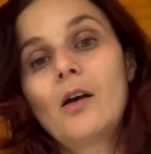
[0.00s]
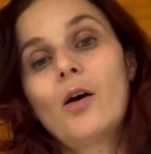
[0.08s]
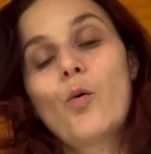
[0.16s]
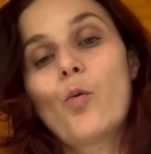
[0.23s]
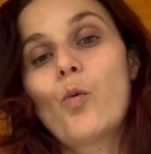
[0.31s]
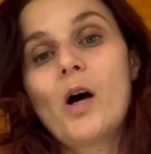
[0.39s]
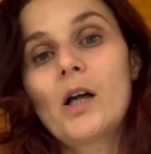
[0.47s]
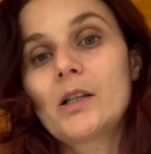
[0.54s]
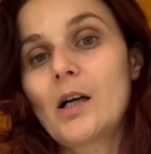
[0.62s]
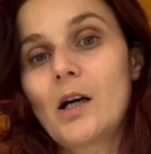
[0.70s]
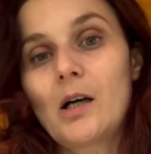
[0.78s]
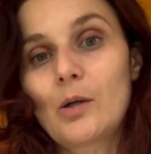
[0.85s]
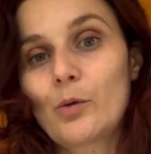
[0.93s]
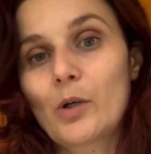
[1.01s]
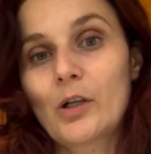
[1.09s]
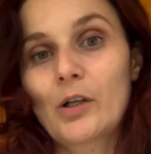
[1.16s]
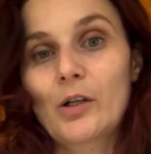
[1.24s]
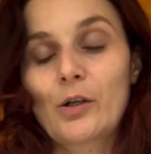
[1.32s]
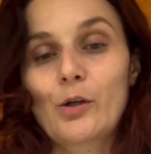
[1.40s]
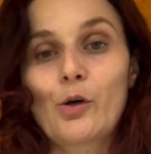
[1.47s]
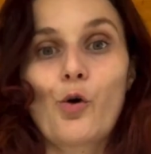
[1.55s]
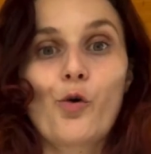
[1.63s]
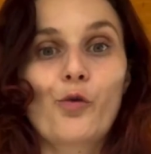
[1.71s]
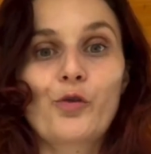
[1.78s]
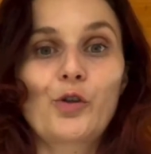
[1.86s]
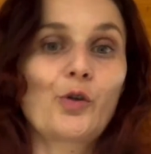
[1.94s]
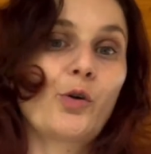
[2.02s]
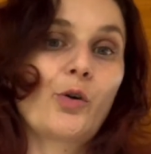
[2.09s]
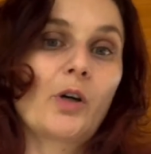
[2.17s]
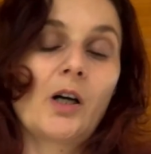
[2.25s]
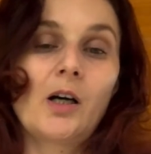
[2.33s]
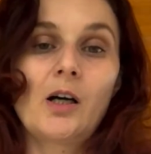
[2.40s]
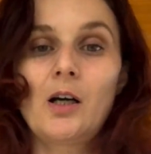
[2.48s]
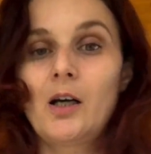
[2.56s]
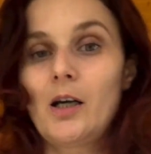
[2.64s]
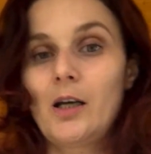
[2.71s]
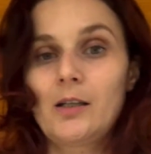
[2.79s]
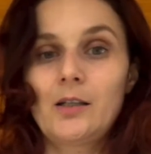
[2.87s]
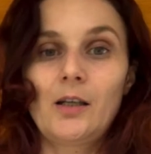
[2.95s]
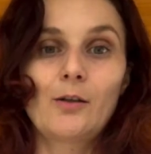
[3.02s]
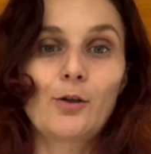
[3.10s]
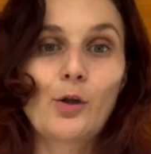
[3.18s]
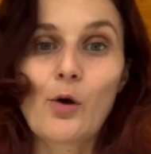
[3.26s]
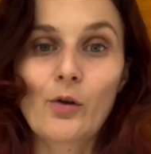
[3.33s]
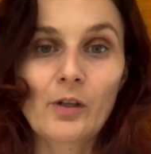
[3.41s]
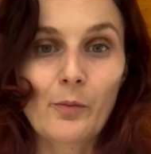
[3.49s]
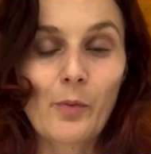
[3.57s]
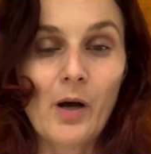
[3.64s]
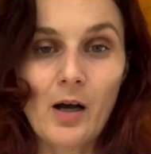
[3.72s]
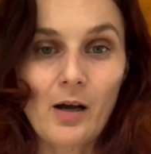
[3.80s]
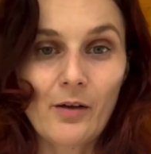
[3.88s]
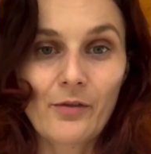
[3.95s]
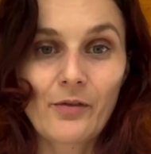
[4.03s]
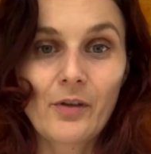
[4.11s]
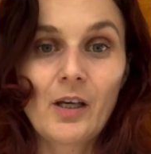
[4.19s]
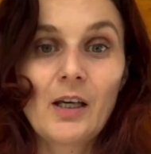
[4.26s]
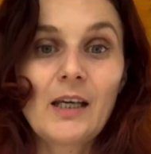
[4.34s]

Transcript: 1 hour of yoga and then long bath.